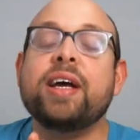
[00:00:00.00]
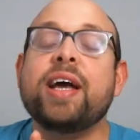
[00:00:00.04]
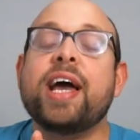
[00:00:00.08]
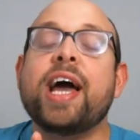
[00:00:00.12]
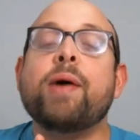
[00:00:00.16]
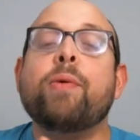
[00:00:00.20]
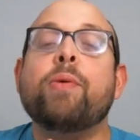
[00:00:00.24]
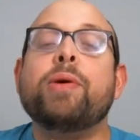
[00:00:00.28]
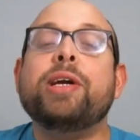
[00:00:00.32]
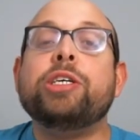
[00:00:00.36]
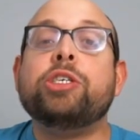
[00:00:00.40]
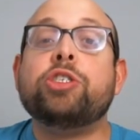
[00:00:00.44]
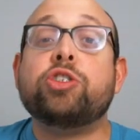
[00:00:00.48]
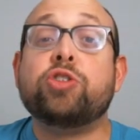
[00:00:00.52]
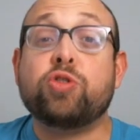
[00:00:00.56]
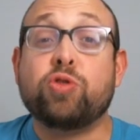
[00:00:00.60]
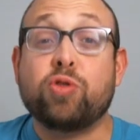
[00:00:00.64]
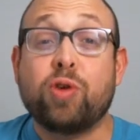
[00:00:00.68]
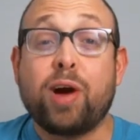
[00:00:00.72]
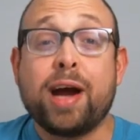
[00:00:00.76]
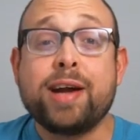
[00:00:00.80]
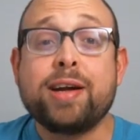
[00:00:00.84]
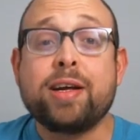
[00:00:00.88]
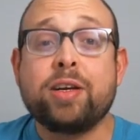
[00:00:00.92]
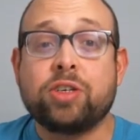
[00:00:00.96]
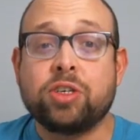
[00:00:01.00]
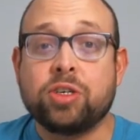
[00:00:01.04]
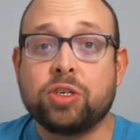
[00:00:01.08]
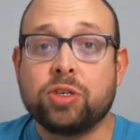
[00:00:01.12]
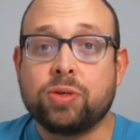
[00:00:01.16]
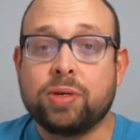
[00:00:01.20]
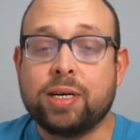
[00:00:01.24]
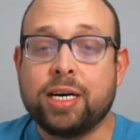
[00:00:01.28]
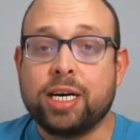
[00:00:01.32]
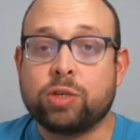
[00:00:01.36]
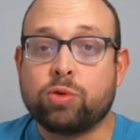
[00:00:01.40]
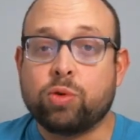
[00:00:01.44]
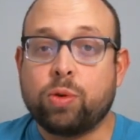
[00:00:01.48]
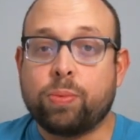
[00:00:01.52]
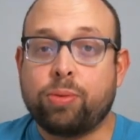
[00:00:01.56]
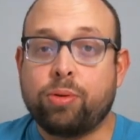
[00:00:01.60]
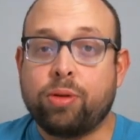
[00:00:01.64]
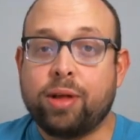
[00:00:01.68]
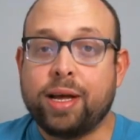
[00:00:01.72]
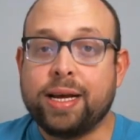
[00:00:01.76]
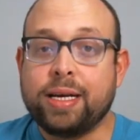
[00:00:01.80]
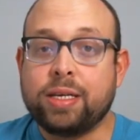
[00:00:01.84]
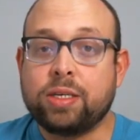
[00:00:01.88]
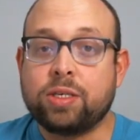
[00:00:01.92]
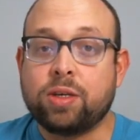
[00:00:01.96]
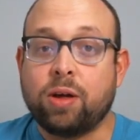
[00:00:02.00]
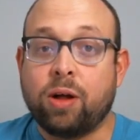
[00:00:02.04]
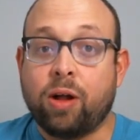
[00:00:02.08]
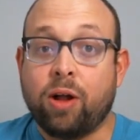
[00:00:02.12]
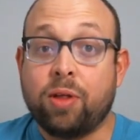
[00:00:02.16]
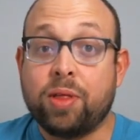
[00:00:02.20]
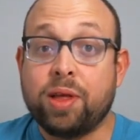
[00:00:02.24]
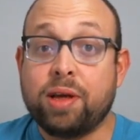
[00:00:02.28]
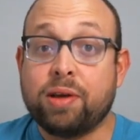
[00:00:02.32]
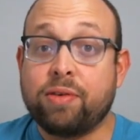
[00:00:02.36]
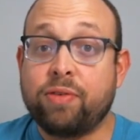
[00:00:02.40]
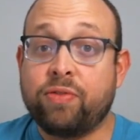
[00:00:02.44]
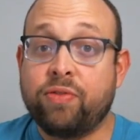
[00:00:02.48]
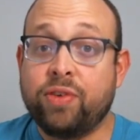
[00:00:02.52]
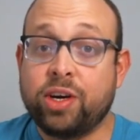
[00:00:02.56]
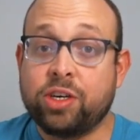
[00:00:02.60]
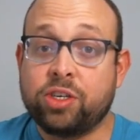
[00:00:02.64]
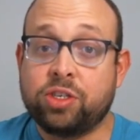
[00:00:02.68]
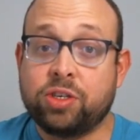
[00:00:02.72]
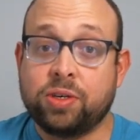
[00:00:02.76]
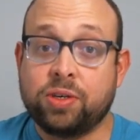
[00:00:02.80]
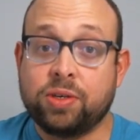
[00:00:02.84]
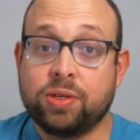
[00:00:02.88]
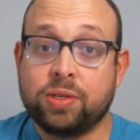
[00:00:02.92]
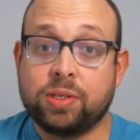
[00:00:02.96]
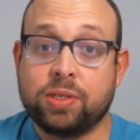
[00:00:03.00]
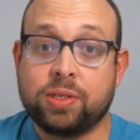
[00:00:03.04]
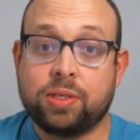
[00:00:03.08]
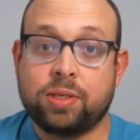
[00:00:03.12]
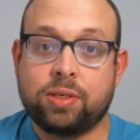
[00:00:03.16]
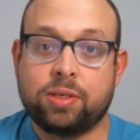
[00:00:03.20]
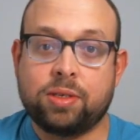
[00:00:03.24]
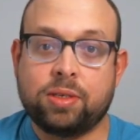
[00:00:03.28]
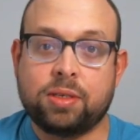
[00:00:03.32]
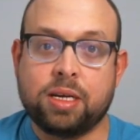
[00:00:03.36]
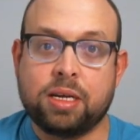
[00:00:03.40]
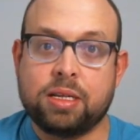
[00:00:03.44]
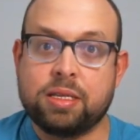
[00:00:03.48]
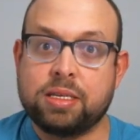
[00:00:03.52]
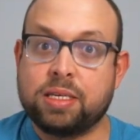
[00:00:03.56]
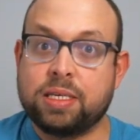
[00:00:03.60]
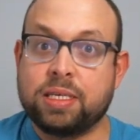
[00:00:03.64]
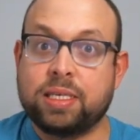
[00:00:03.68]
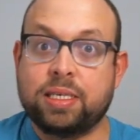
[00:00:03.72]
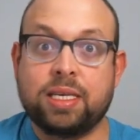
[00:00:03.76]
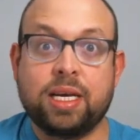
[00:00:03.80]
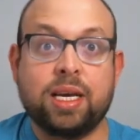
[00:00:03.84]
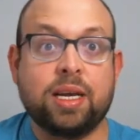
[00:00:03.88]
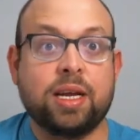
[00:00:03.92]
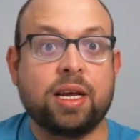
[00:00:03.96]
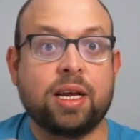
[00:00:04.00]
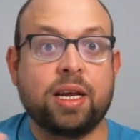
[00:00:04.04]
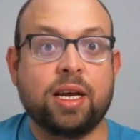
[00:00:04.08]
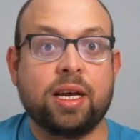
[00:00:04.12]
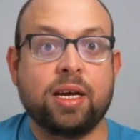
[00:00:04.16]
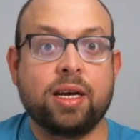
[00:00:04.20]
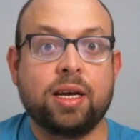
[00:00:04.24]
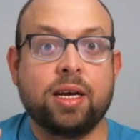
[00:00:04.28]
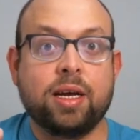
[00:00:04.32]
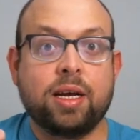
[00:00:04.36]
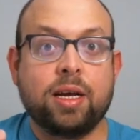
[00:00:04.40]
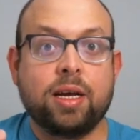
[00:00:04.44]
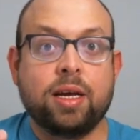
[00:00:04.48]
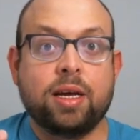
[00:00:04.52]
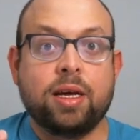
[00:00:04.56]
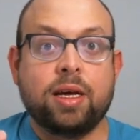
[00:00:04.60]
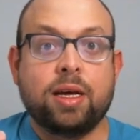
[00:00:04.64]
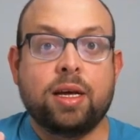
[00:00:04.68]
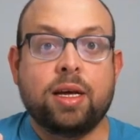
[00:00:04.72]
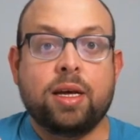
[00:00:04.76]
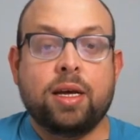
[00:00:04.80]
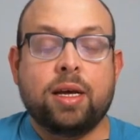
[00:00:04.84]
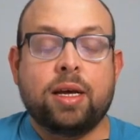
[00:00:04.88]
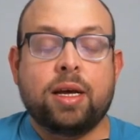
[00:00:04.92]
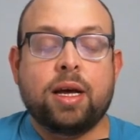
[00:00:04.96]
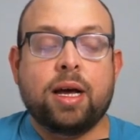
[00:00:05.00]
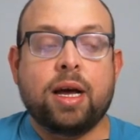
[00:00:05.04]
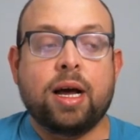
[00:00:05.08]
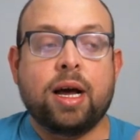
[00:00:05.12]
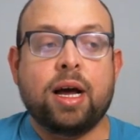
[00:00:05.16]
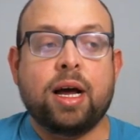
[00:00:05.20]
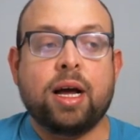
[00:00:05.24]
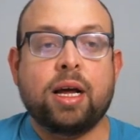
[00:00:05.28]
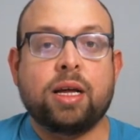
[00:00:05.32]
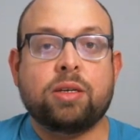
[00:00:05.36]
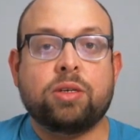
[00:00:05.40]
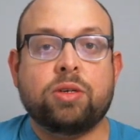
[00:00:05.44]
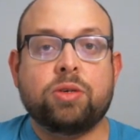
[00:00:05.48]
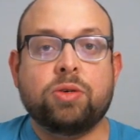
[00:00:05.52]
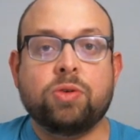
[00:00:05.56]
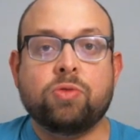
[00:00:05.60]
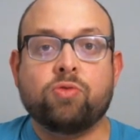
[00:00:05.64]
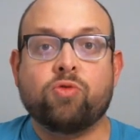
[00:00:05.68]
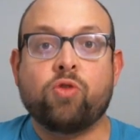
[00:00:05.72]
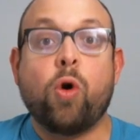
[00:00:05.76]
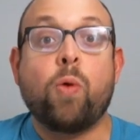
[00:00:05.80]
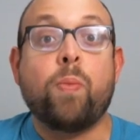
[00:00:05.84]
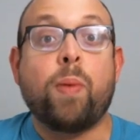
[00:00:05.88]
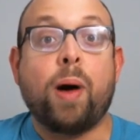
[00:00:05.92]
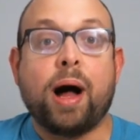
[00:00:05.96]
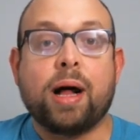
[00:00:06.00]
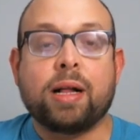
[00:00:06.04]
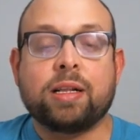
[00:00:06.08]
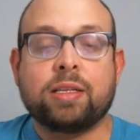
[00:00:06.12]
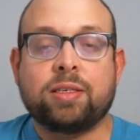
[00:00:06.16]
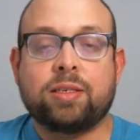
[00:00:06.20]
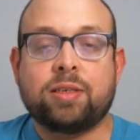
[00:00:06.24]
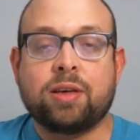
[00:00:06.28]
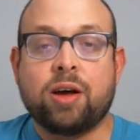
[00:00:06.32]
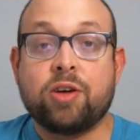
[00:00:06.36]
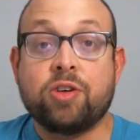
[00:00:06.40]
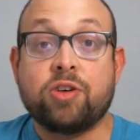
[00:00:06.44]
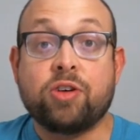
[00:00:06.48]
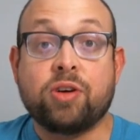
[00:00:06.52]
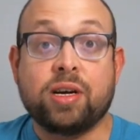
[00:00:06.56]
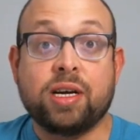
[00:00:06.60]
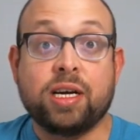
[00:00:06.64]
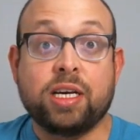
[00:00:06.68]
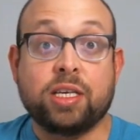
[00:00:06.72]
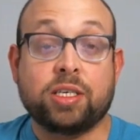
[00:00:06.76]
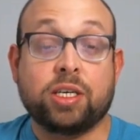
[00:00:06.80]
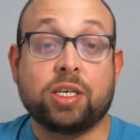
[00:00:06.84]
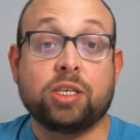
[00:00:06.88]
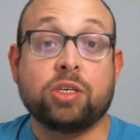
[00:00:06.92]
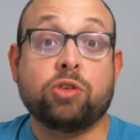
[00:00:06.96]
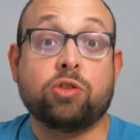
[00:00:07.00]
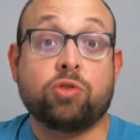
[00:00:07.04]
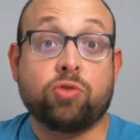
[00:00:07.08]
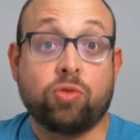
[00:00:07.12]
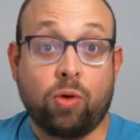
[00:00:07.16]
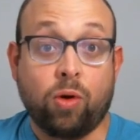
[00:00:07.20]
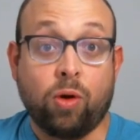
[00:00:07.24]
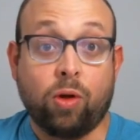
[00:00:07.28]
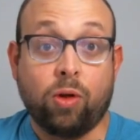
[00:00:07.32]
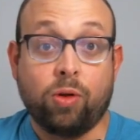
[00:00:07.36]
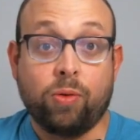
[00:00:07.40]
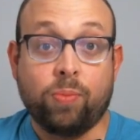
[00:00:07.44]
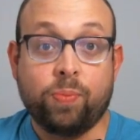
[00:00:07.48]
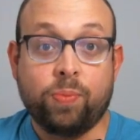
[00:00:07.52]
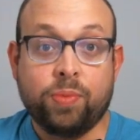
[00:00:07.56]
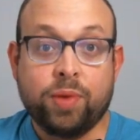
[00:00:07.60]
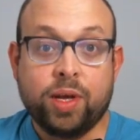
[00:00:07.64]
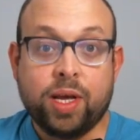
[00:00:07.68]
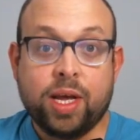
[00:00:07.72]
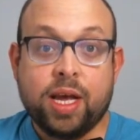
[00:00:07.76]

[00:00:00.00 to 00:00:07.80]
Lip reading: And what he's trying to do is replace all the officials in the city to robots under his control.